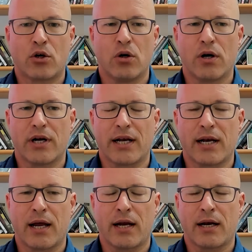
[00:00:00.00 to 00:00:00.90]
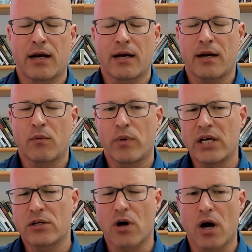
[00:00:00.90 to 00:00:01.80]
could, and it's a
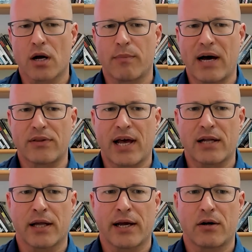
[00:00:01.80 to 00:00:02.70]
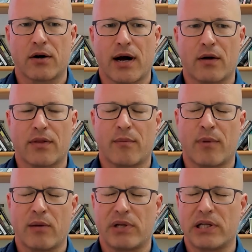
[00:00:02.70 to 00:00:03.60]
toxic. We'll talk about that later, how that
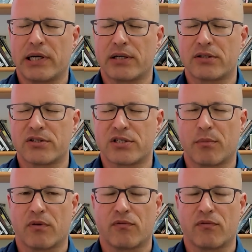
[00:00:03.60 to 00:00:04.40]
might be linked to some of